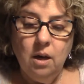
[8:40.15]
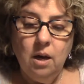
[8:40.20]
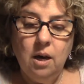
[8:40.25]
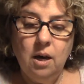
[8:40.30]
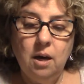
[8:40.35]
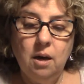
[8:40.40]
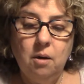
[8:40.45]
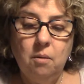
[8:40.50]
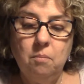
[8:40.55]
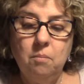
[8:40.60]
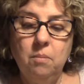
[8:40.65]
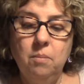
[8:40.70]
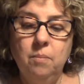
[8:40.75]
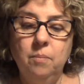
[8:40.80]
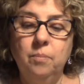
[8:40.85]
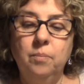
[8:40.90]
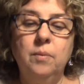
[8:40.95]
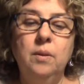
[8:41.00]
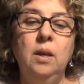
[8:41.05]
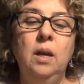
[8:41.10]
A
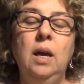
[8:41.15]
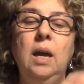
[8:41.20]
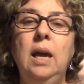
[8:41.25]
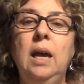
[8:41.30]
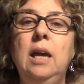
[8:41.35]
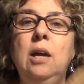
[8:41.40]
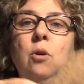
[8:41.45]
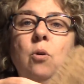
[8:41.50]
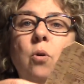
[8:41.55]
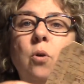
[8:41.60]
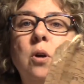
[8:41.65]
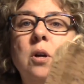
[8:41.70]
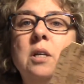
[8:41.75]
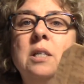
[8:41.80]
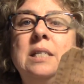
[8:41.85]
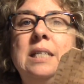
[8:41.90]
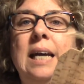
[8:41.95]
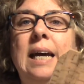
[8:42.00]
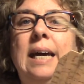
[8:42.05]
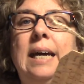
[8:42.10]

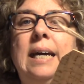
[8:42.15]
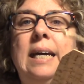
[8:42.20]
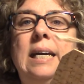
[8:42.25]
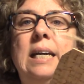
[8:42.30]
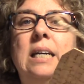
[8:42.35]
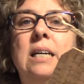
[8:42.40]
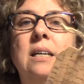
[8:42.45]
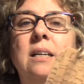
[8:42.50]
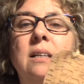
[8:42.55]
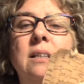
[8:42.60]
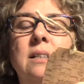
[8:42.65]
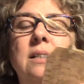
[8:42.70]
cork tag.